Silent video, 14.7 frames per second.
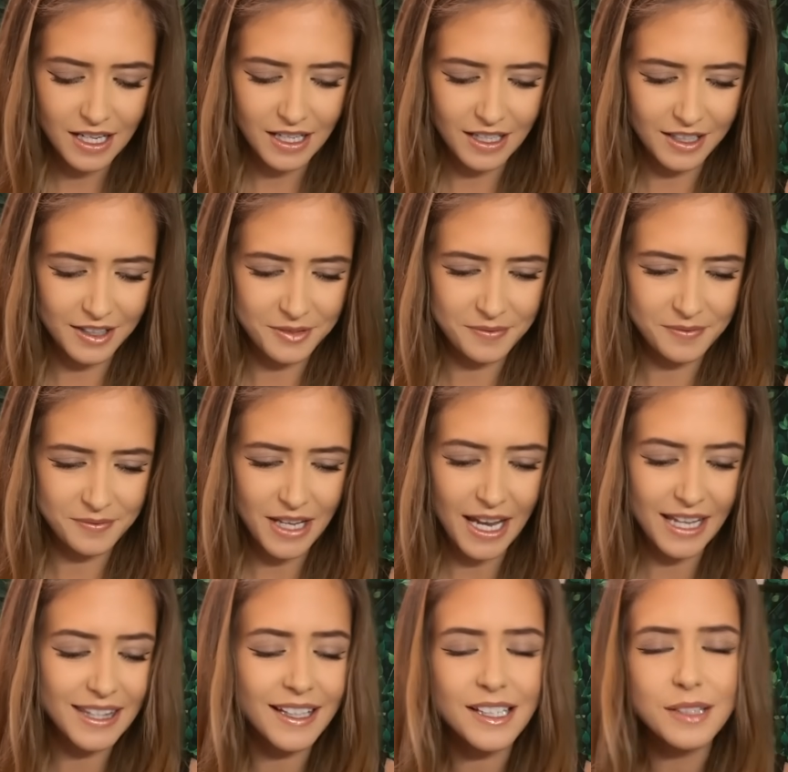
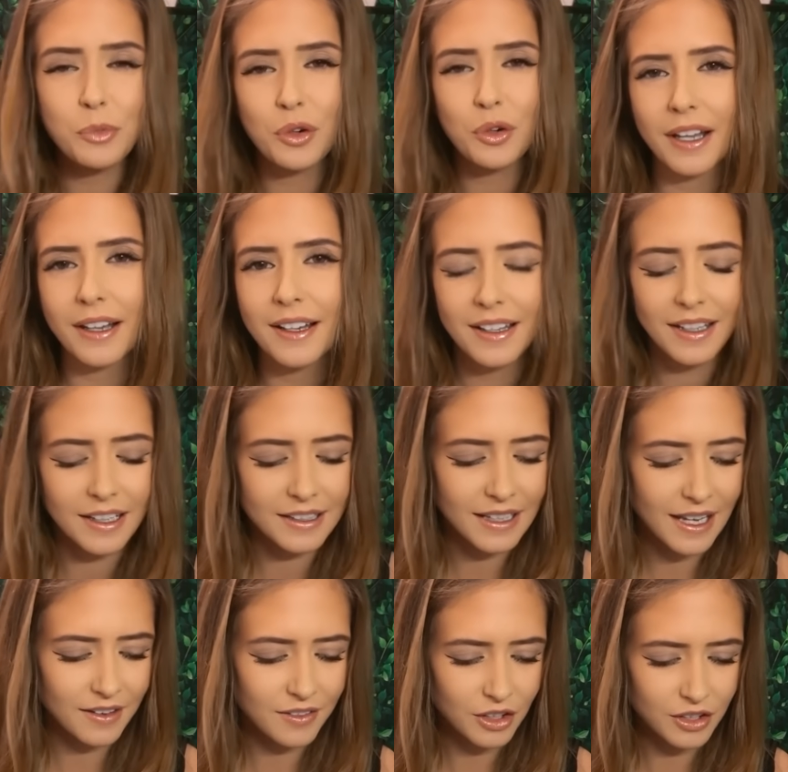I think it's more like, it
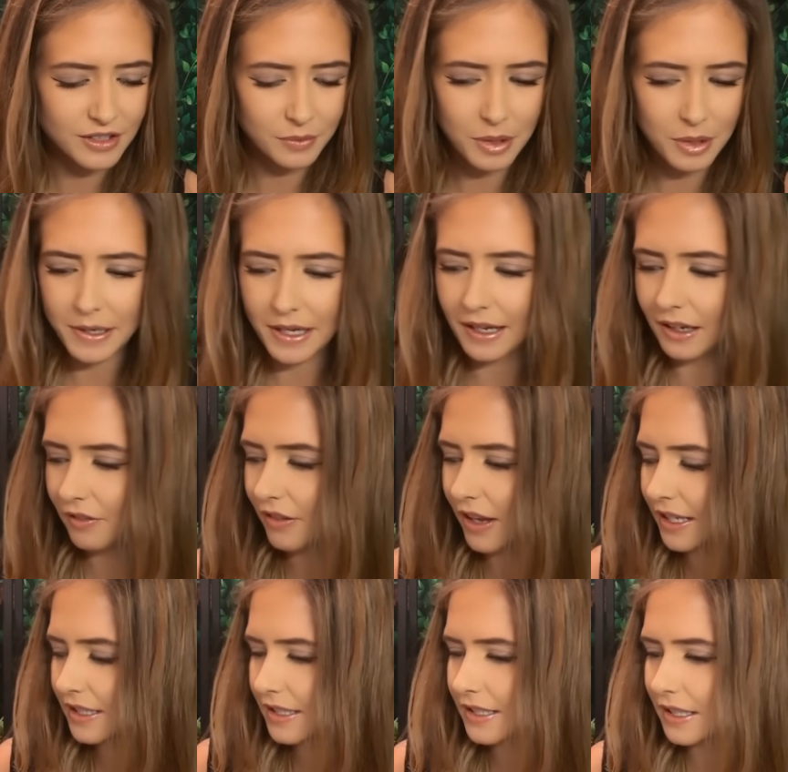kind of looks a wee bit like
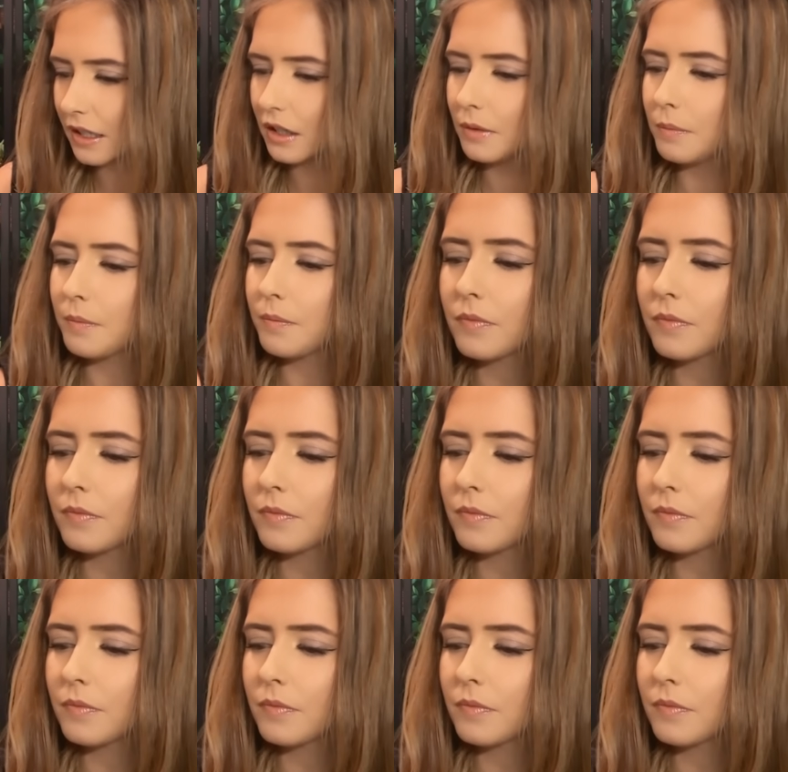fantasy.